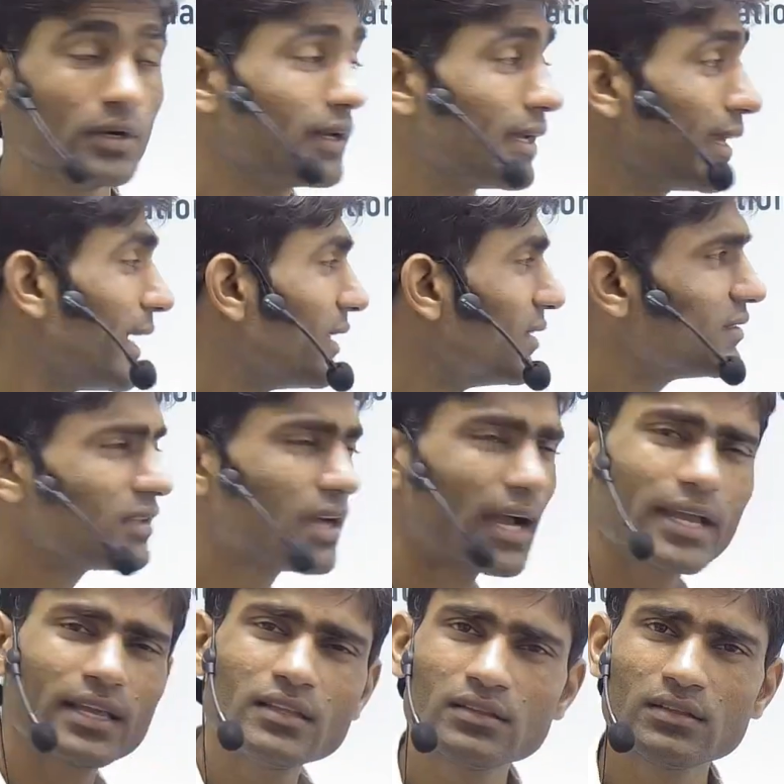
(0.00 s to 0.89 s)
Can
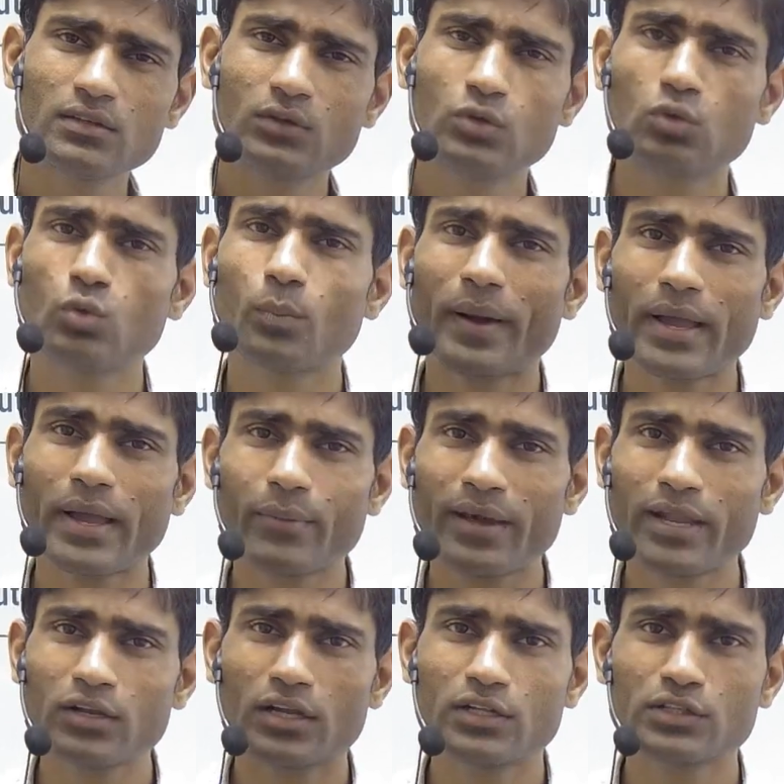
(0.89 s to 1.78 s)
sine 2
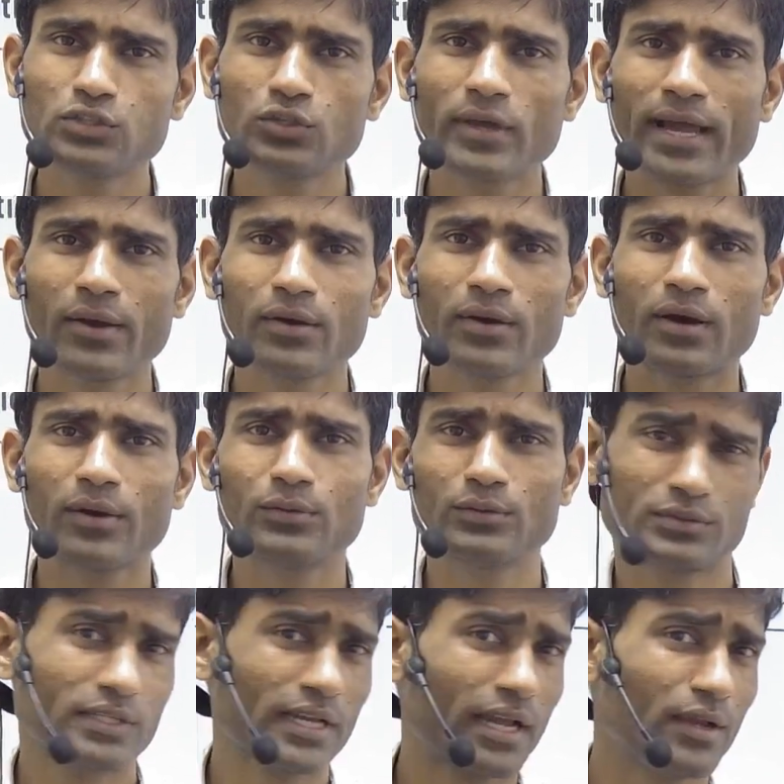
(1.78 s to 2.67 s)
pi also have
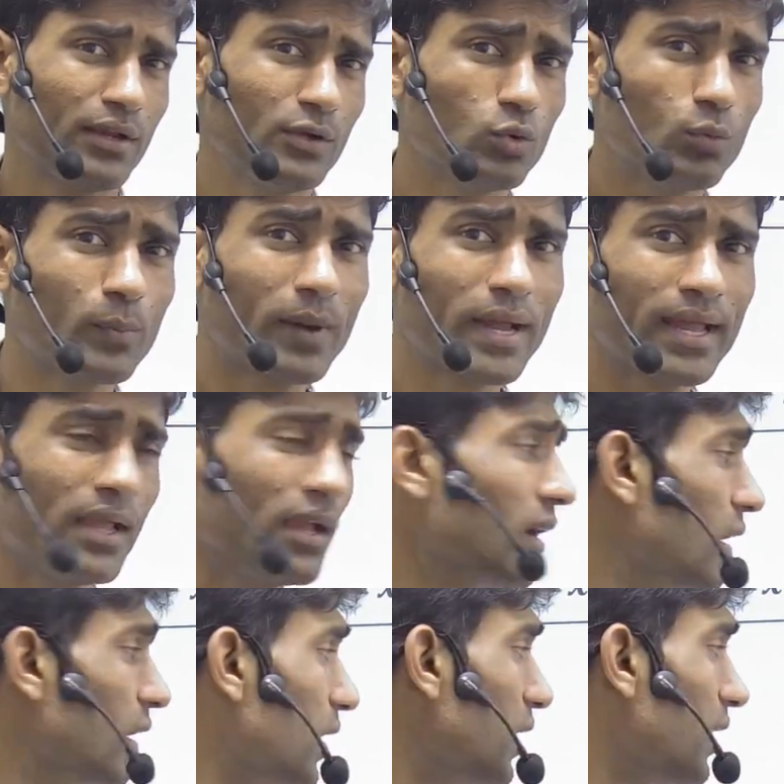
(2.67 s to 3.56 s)
sine 2 pi
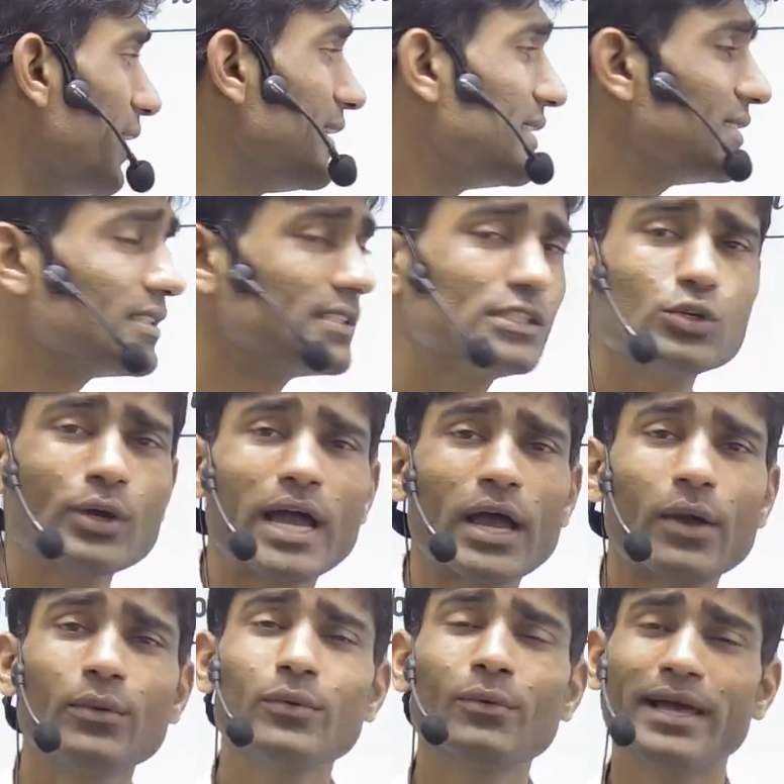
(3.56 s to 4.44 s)
it is also
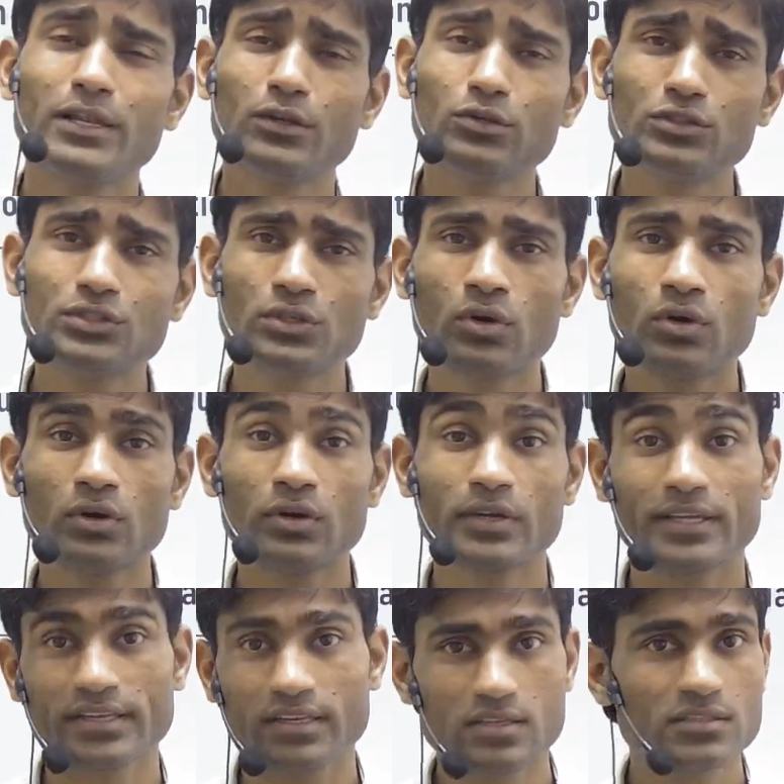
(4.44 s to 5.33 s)
having value 0?
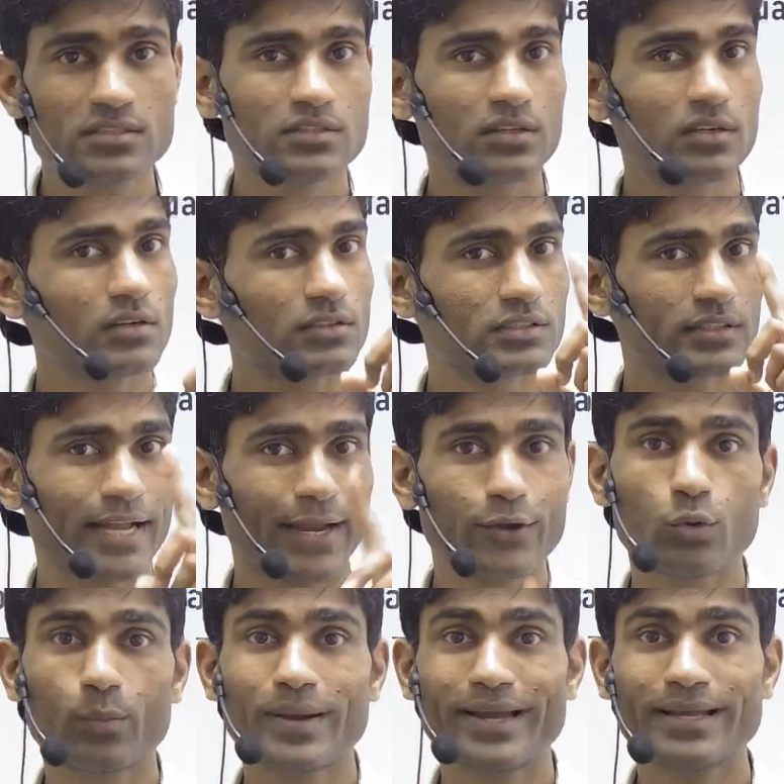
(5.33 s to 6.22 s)
Yes sir, sine
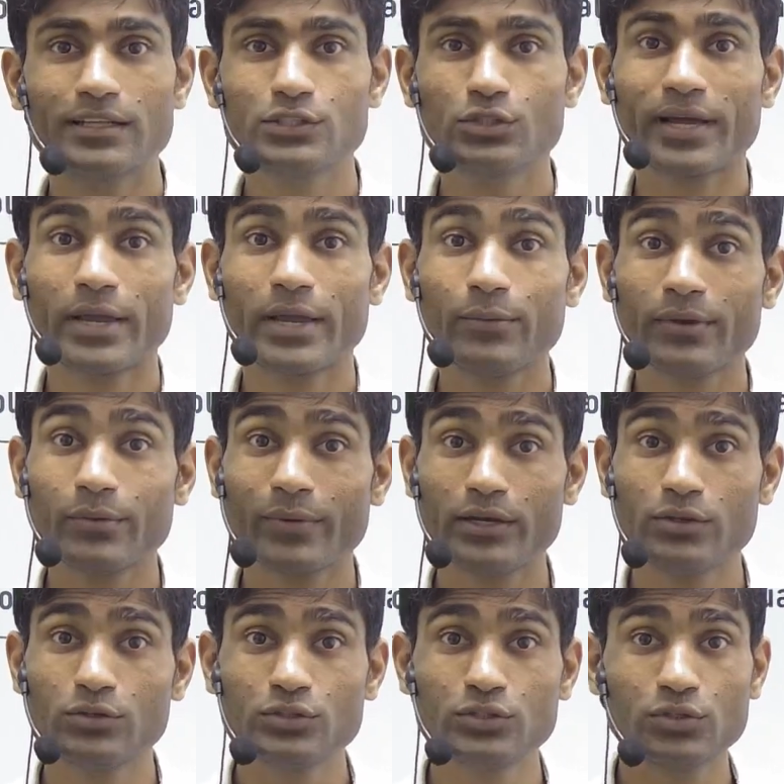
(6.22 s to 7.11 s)
2 pi also having
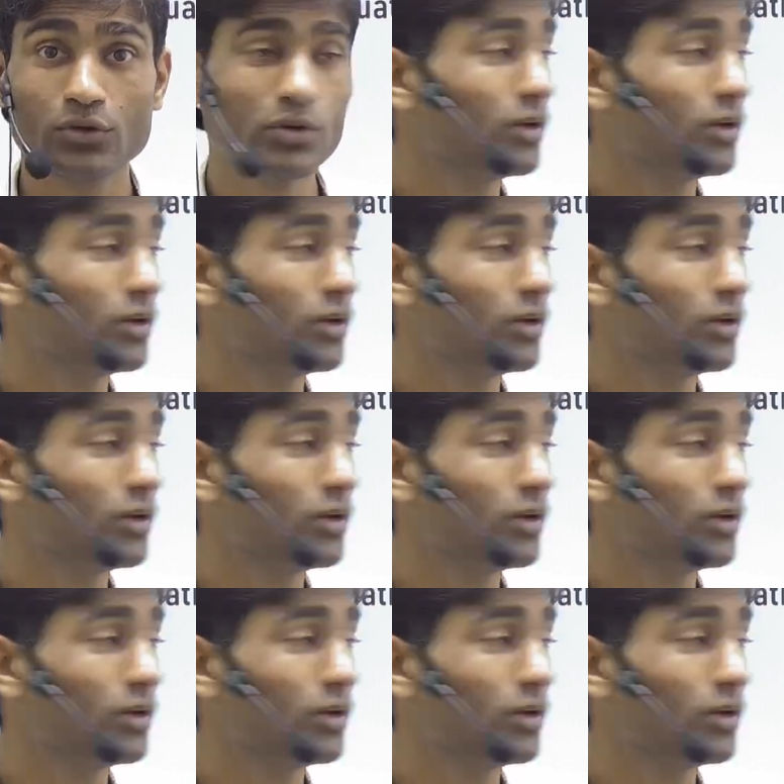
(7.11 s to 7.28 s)
value 0.